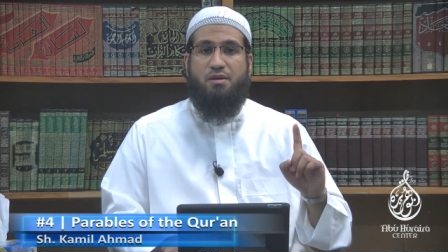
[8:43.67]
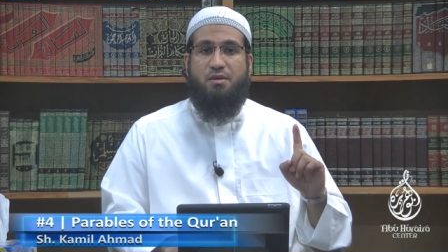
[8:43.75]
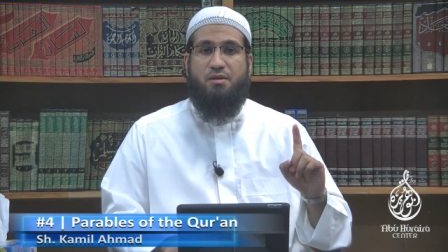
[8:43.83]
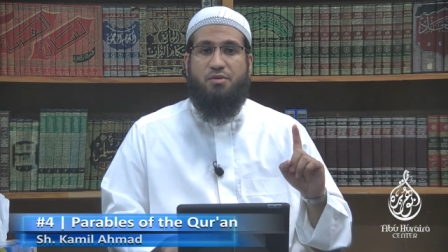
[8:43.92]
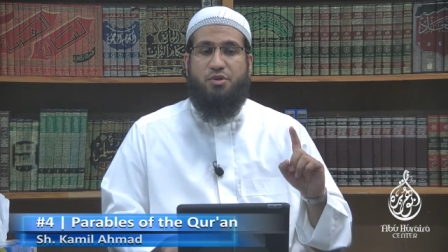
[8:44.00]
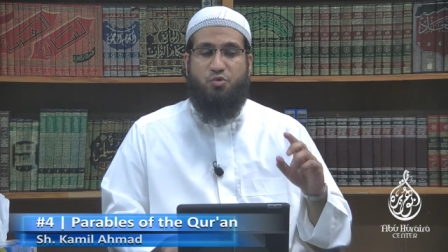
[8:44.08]

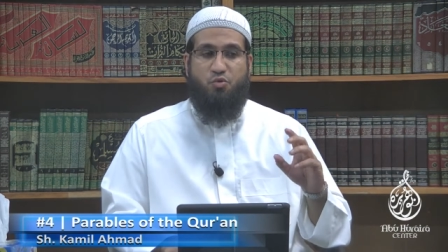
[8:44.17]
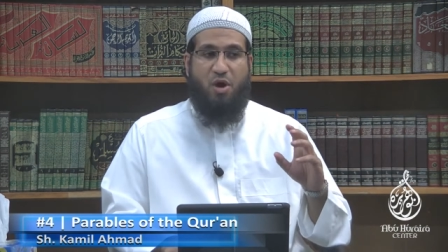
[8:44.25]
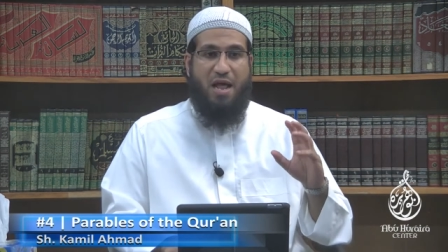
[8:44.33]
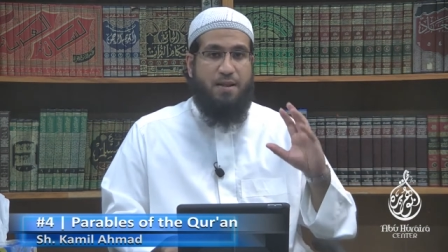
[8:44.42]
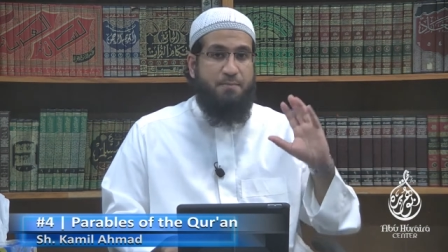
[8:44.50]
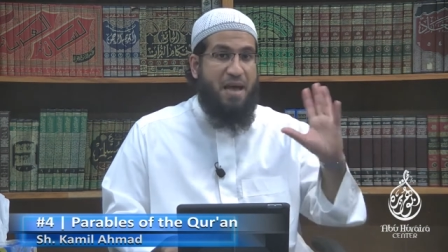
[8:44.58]
through
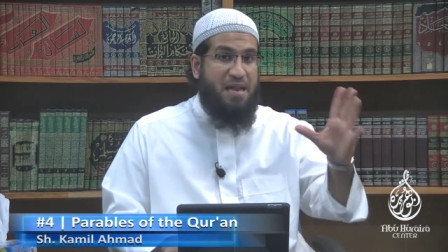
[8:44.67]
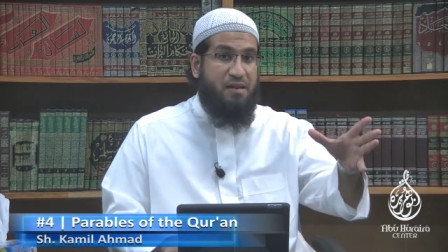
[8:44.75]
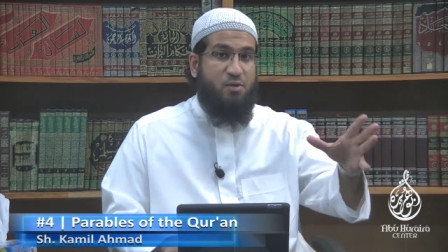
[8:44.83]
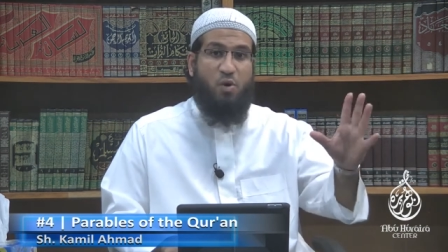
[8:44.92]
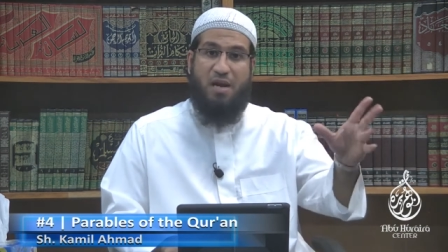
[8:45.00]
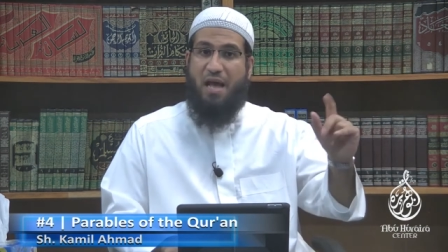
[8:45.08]
al-mann
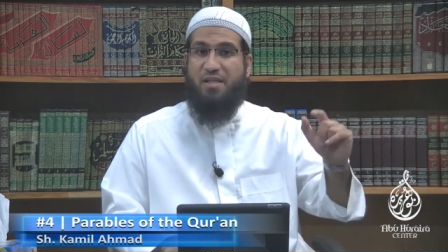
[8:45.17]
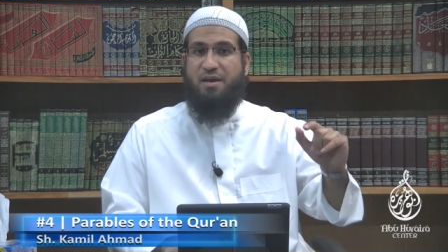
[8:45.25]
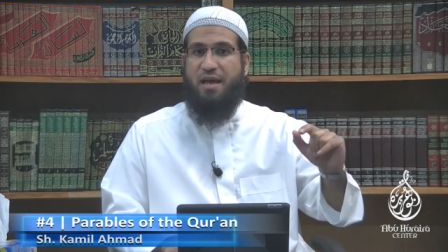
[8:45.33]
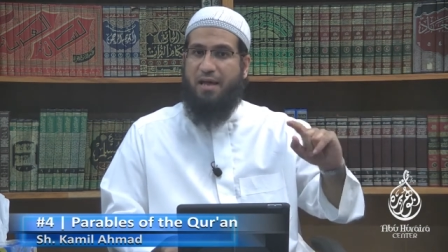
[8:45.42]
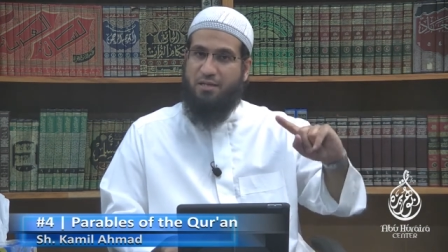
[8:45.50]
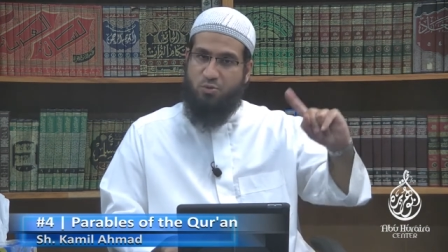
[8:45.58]
wal-adha,
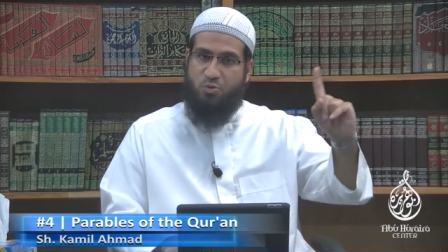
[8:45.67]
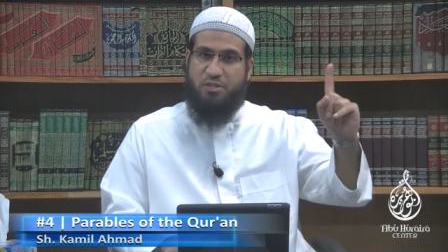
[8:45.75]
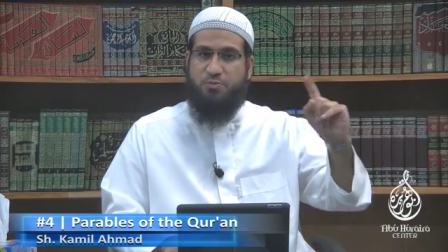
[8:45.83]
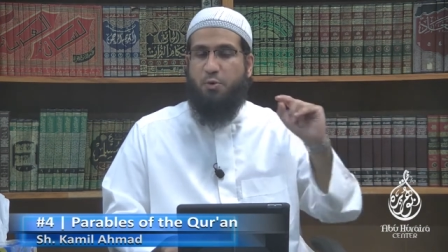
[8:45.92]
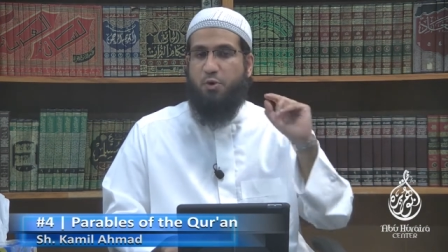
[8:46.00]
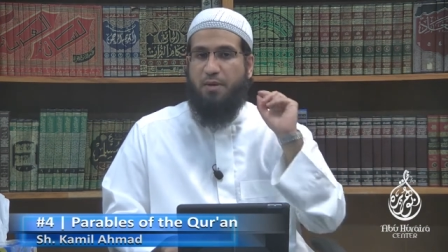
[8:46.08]
as we
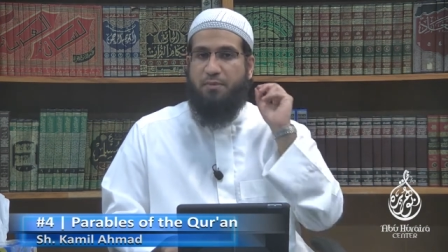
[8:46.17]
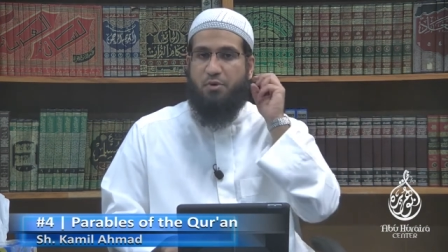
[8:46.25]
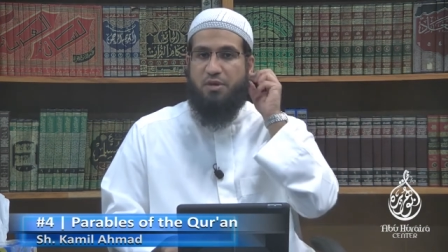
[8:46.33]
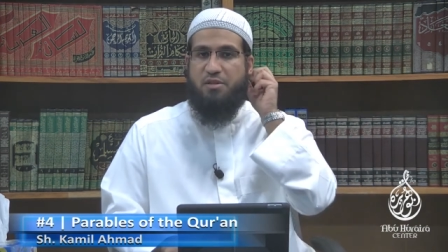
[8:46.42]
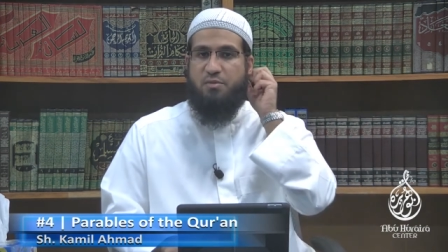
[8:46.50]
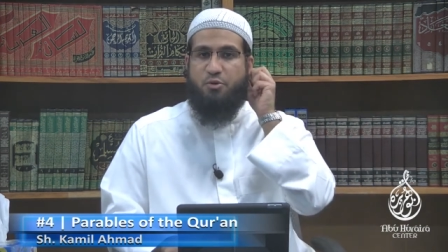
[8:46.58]
spoke about
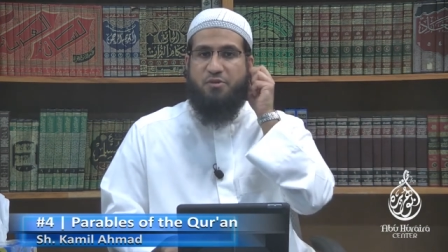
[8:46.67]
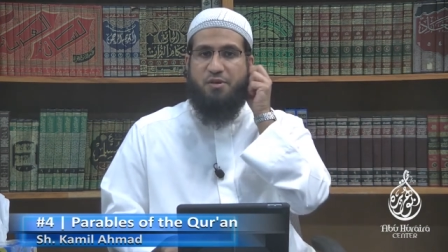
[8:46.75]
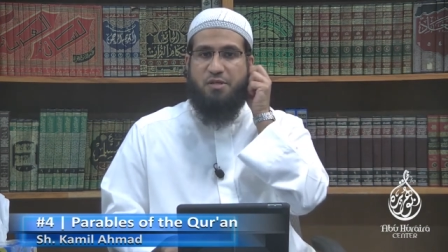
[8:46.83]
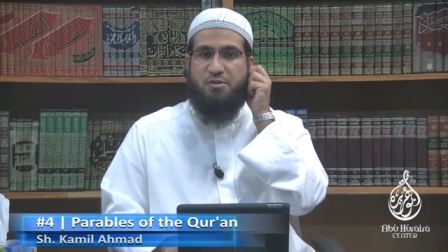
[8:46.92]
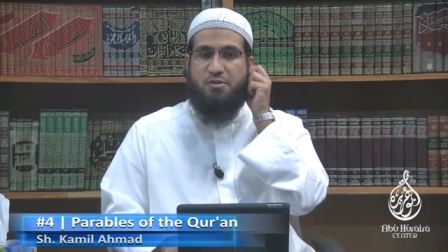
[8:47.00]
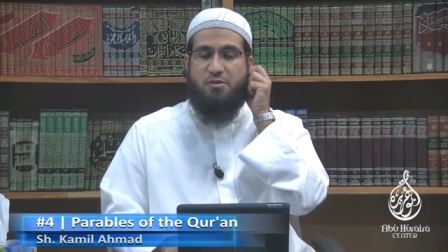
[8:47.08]
in the
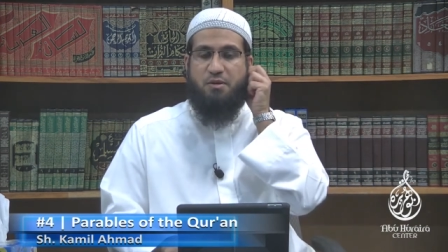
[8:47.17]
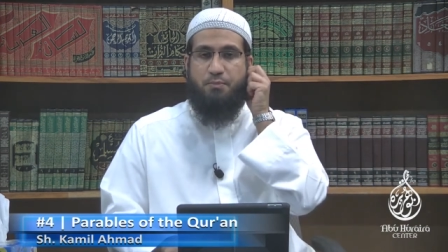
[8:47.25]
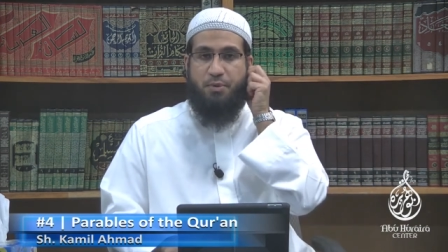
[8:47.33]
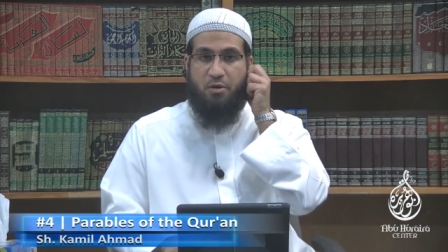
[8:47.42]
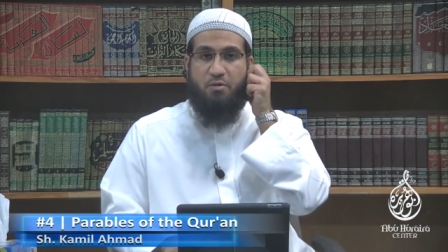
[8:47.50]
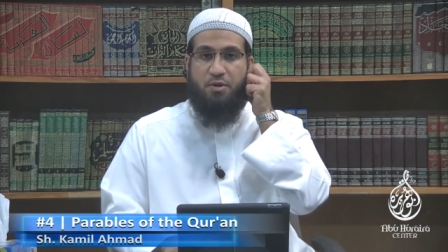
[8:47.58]
previous
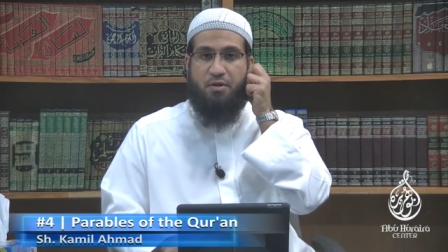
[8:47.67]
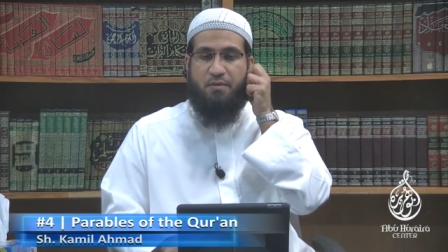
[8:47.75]
parable,